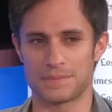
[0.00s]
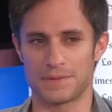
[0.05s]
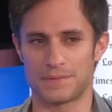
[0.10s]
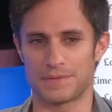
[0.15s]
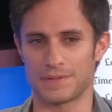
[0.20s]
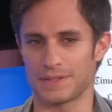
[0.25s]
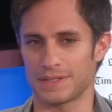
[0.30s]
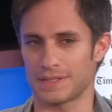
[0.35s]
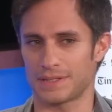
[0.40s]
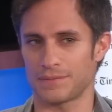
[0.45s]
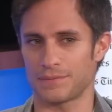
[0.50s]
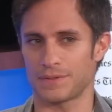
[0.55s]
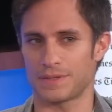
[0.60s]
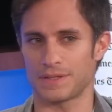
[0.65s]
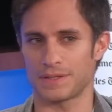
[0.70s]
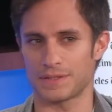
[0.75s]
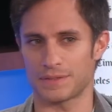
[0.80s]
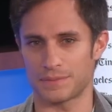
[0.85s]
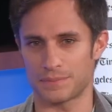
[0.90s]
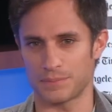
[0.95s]
me feel that
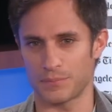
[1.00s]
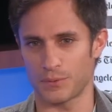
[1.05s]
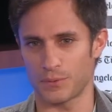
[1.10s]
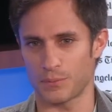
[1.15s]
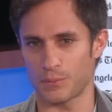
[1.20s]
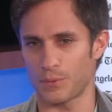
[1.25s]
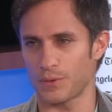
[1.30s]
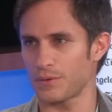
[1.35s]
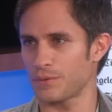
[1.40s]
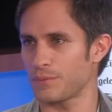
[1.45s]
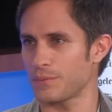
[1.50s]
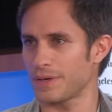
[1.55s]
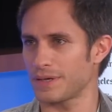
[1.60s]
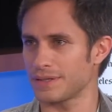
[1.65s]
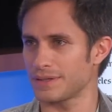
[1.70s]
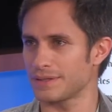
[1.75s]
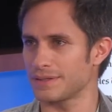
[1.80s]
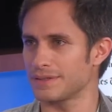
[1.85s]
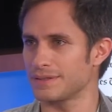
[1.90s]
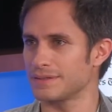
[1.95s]
everything is more
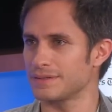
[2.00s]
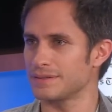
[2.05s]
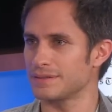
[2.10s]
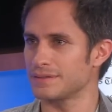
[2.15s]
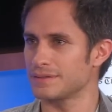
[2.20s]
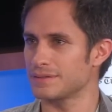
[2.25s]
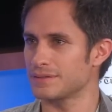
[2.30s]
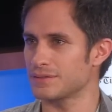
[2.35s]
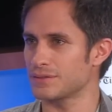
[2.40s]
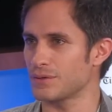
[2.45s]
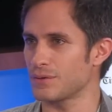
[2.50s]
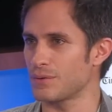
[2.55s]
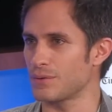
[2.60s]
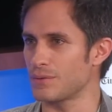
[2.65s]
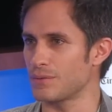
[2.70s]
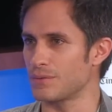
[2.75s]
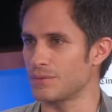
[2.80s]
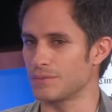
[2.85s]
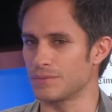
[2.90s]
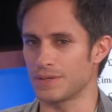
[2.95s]
worthwhile. Mm-hmm.
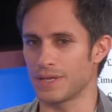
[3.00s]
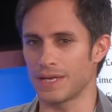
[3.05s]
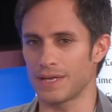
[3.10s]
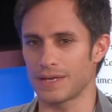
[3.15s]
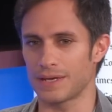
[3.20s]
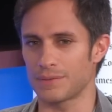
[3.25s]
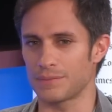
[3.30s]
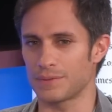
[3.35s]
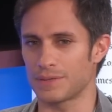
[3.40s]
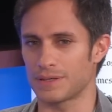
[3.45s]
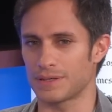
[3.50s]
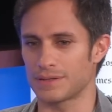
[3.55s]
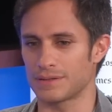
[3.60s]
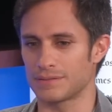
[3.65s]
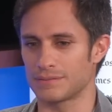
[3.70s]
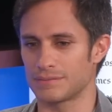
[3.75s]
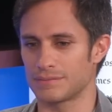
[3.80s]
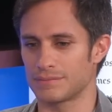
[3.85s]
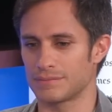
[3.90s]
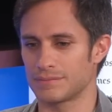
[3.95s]
So yeah,
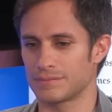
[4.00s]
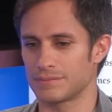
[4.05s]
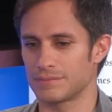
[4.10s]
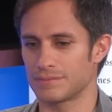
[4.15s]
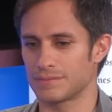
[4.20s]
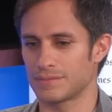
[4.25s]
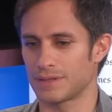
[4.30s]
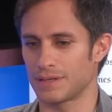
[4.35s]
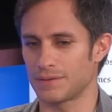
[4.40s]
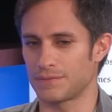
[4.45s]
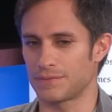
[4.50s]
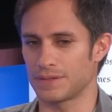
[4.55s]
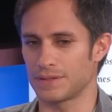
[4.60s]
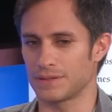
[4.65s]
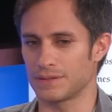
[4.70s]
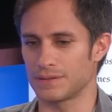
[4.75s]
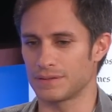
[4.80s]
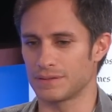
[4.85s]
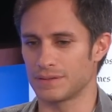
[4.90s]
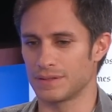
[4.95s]
I
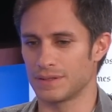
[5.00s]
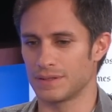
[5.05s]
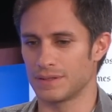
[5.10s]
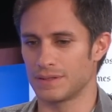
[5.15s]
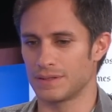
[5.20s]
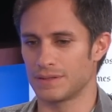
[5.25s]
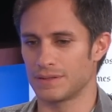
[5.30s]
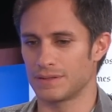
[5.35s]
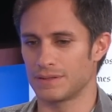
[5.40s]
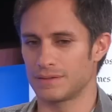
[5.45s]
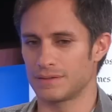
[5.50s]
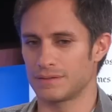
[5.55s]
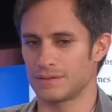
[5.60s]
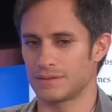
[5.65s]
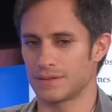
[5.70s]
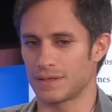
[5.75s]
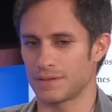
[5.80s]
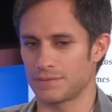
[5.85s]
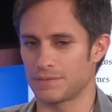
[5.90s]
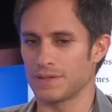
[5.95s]
feel
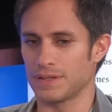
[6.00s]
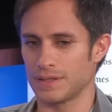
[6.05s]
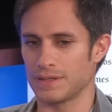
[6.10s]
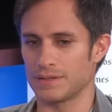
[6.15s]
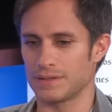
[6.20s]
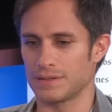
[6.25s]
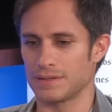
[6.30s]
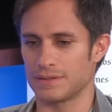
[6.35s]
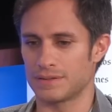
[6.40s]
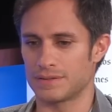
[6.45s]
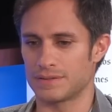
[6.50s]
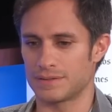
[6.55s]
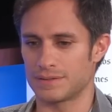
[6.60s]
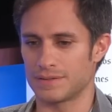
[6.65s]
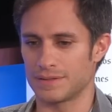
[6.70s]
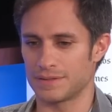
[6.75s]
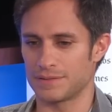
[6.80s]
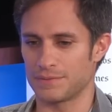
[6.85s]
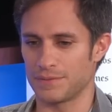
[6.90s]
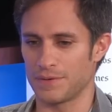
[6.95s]

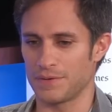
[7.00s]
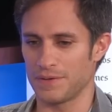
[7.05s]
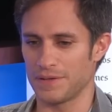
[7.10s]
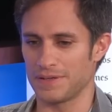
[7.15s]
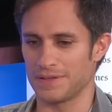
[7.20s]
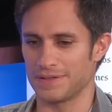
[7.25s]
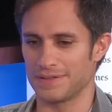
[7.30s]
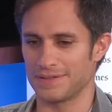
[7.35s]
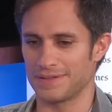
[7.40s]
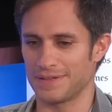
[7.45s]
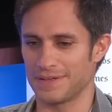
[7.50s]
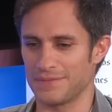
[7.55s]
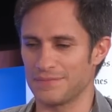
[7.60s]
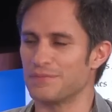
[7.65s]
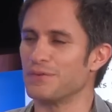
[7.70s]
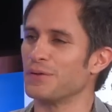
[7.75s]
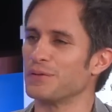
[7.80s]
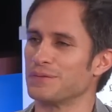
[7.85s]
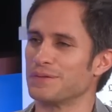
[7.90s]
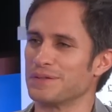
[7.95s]
it's very
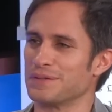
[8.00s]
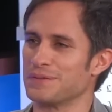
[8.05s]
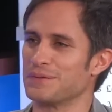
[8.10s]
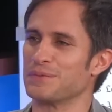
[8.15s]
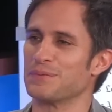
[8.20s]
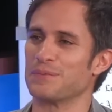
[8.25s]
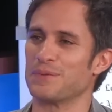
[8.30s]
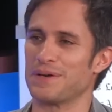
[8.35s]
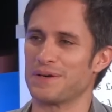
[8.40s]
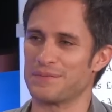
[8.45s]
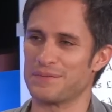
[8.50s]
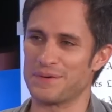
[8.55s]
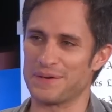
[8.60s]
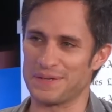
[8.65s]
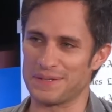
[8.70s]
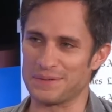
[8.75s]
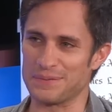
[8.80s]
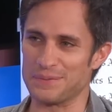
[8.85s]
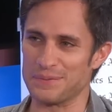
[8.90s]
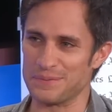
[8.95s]
involved into whatever I
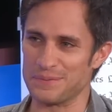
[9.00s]
do.